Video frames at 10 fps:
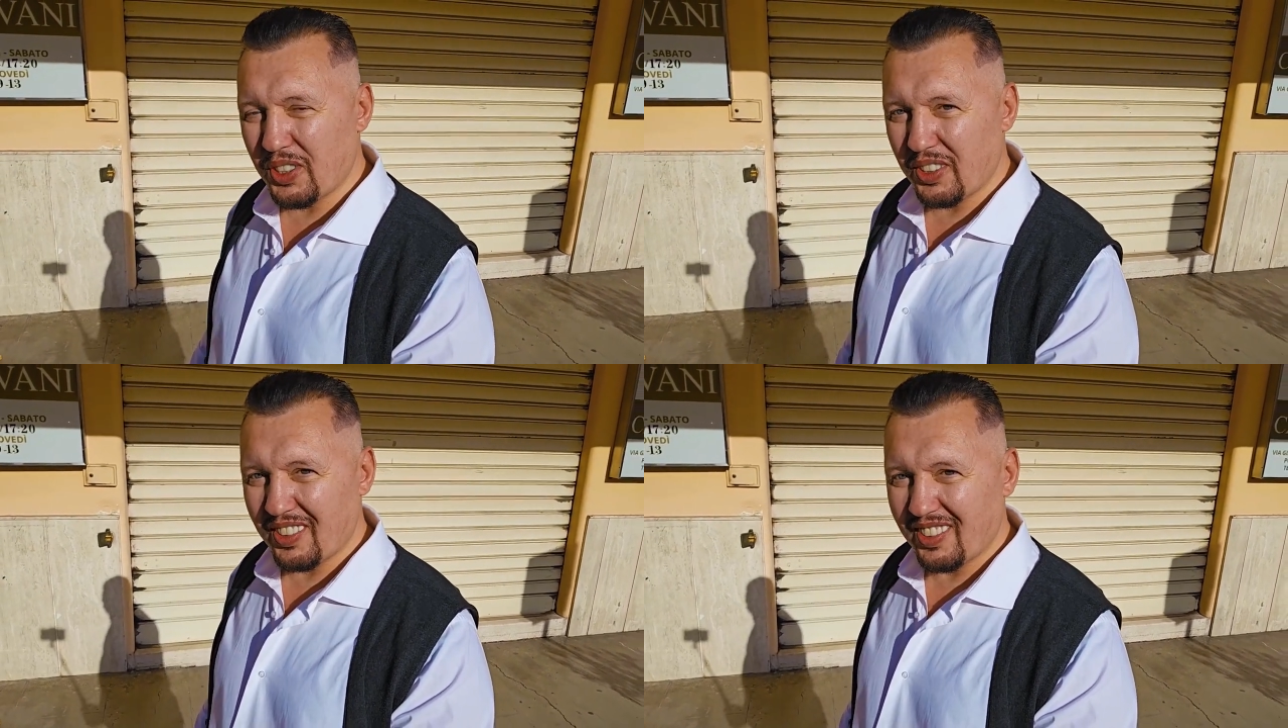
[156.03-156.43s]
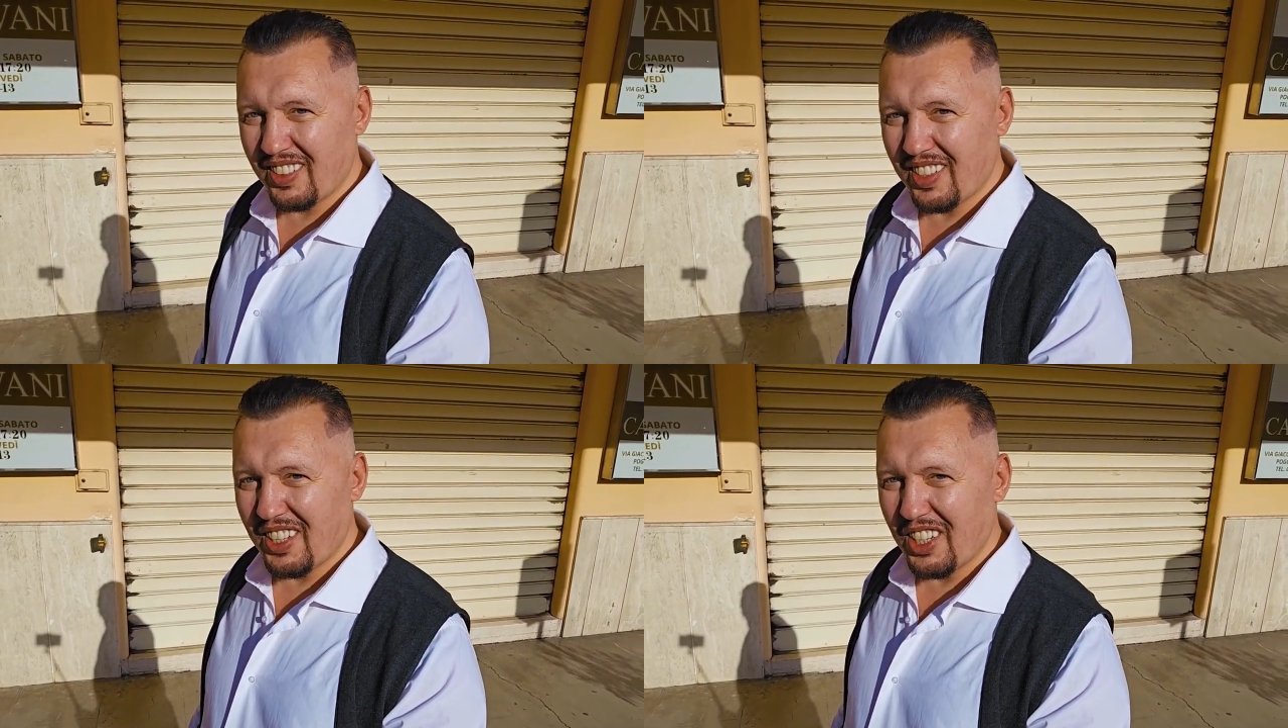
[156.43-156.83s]
the
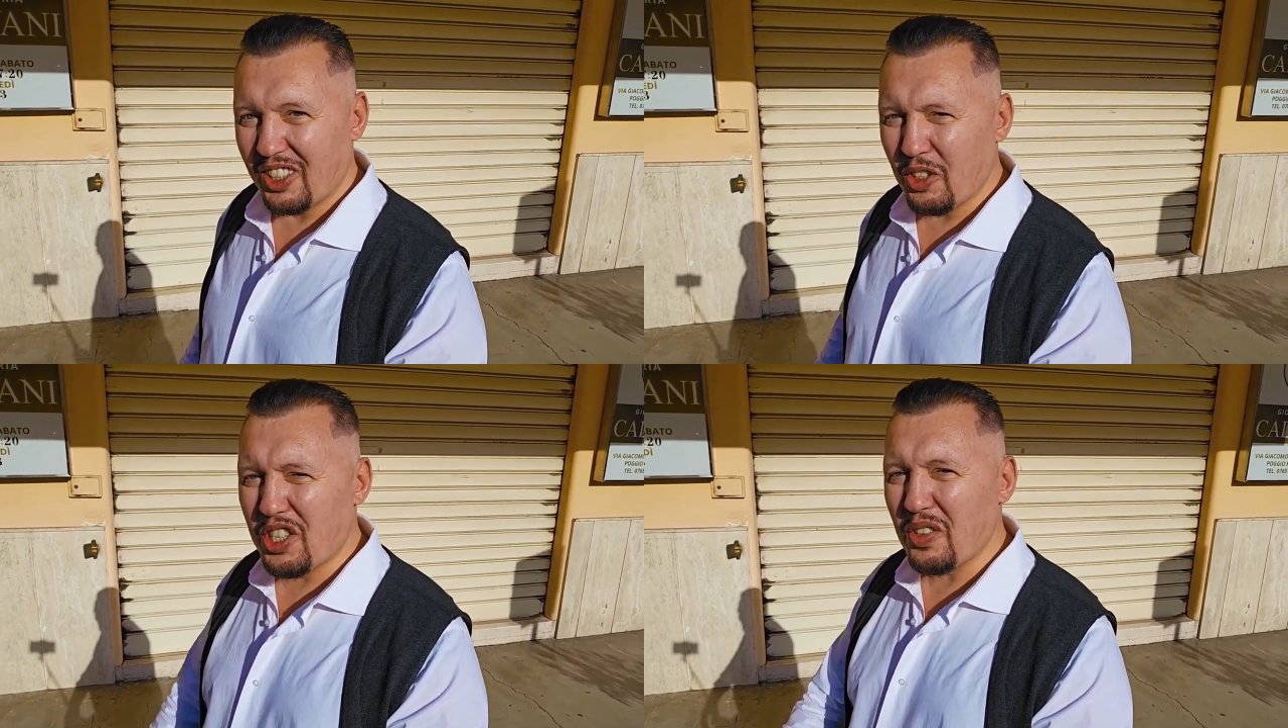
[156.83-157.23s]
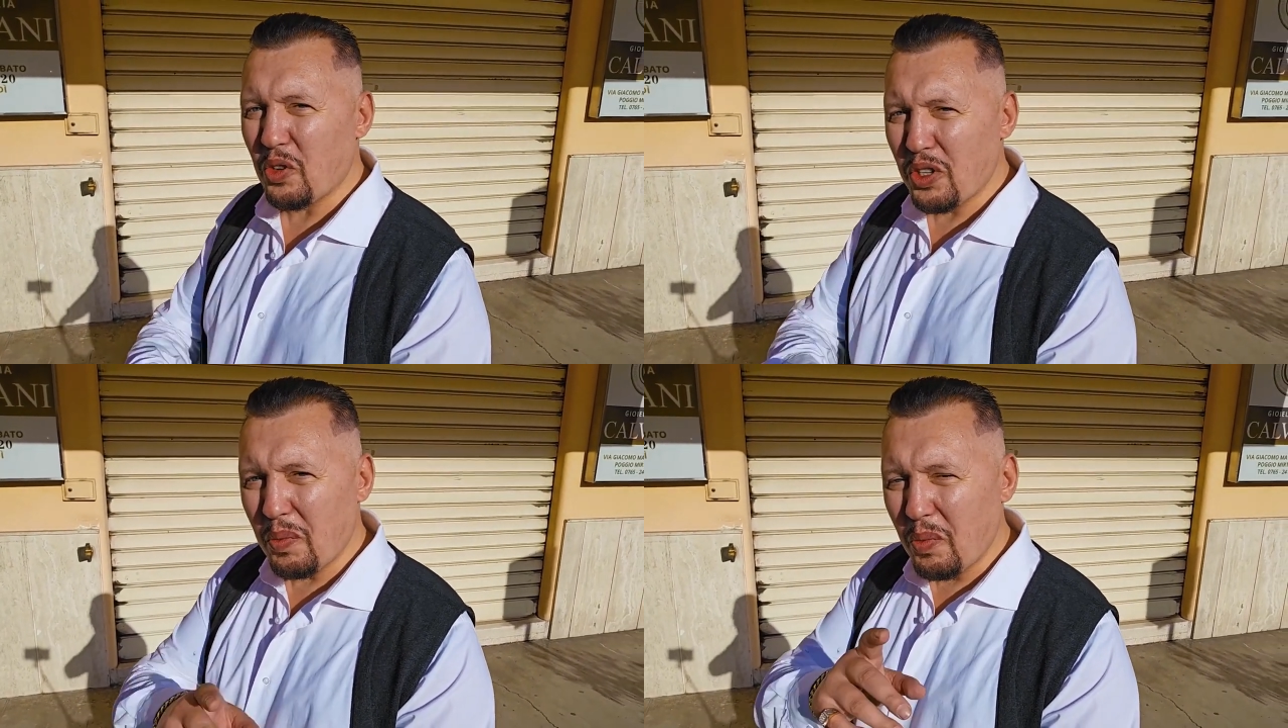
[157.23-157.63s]
Holy Spirit is
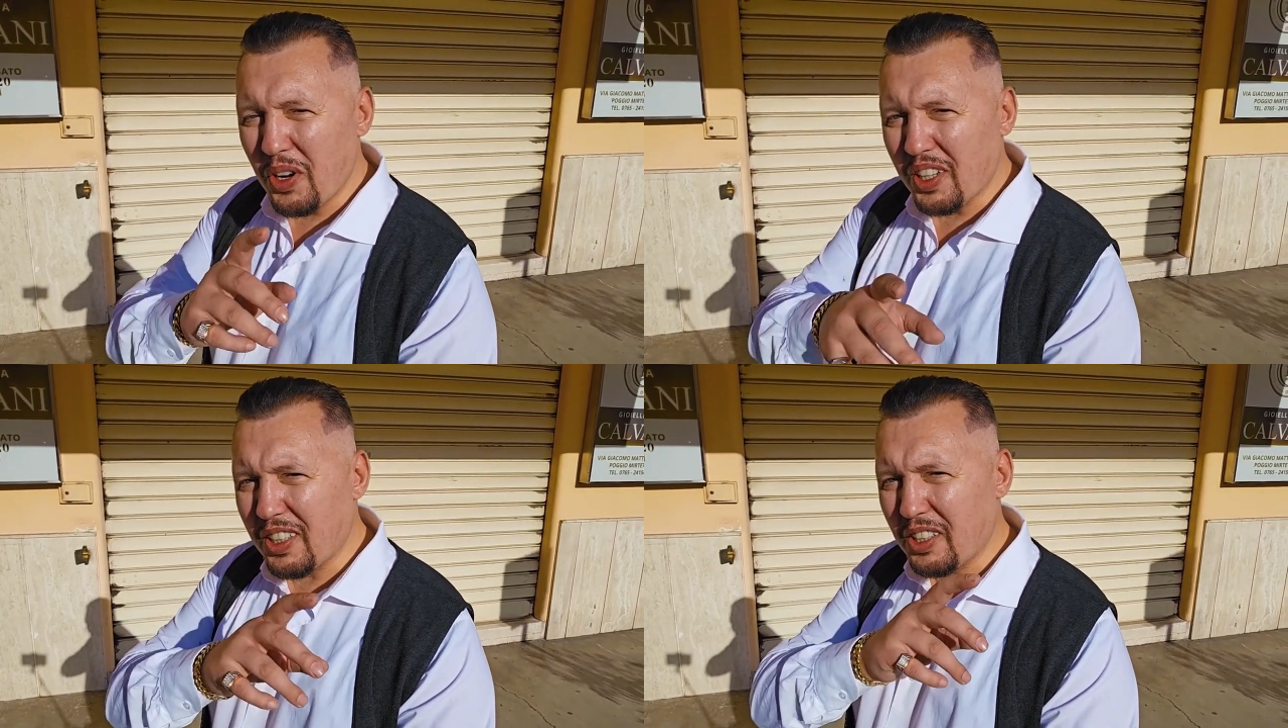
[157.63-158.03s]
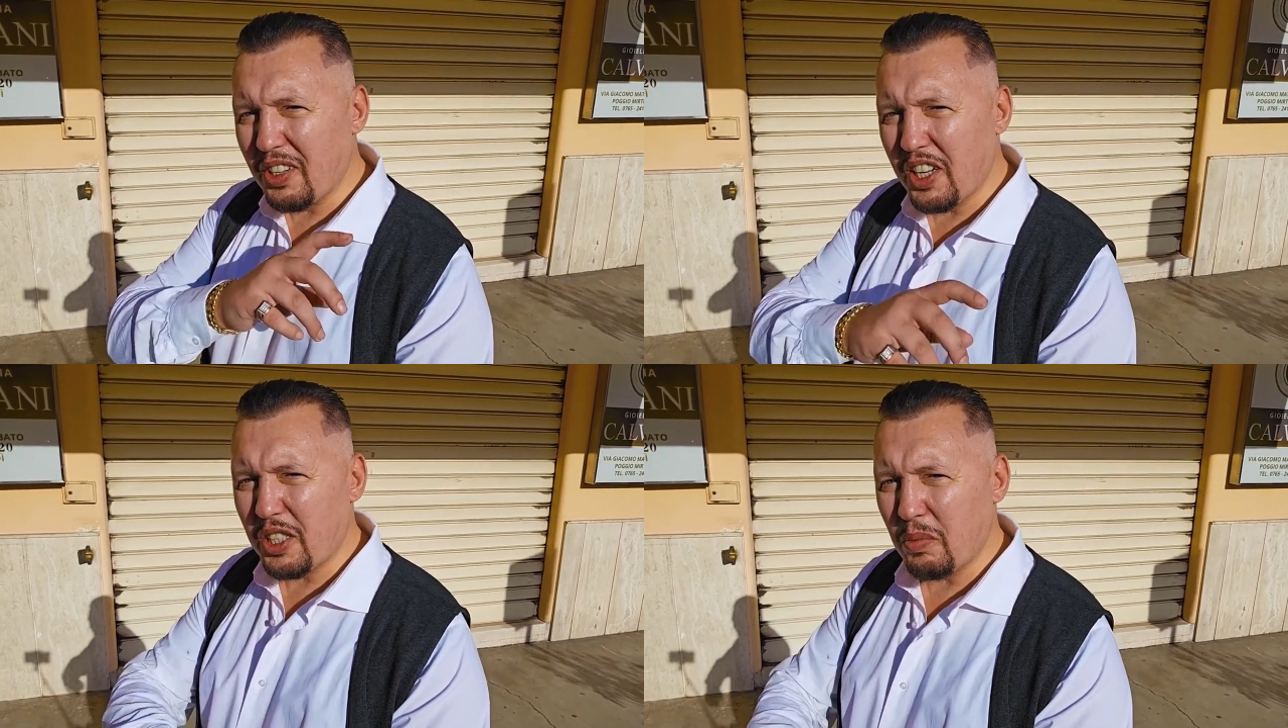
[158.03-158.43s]
to live
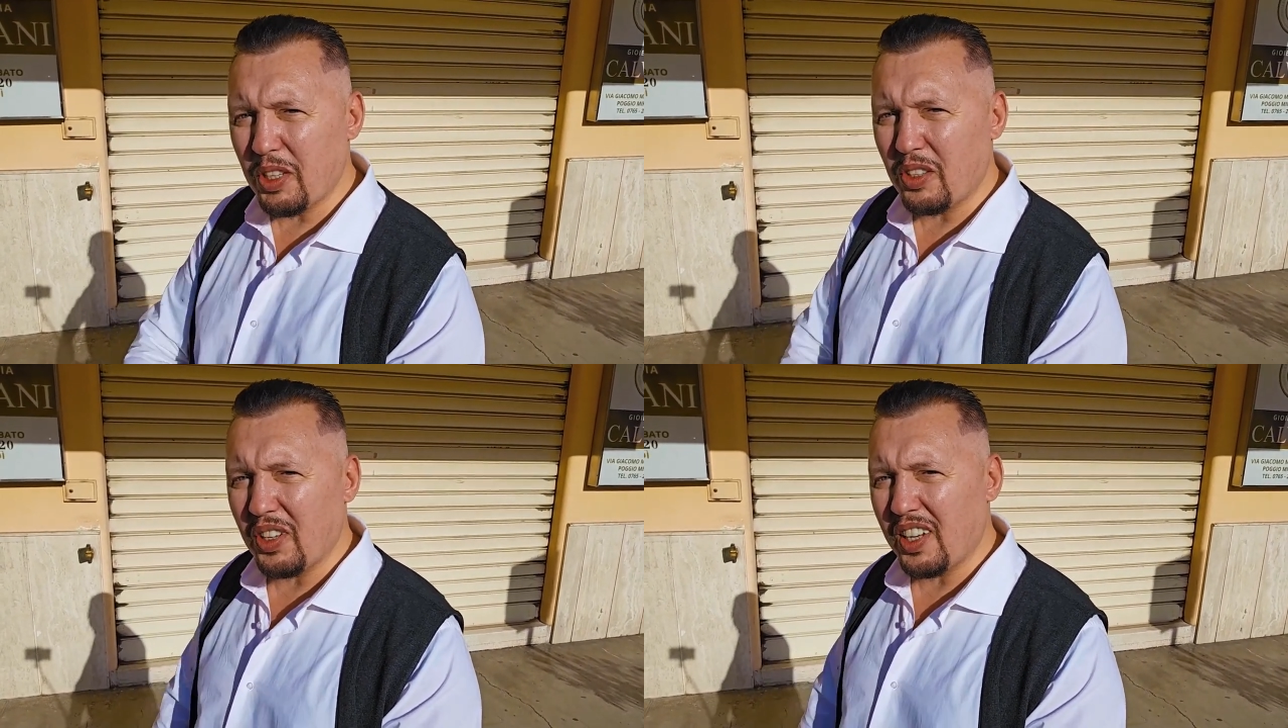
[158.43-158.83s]
blindly.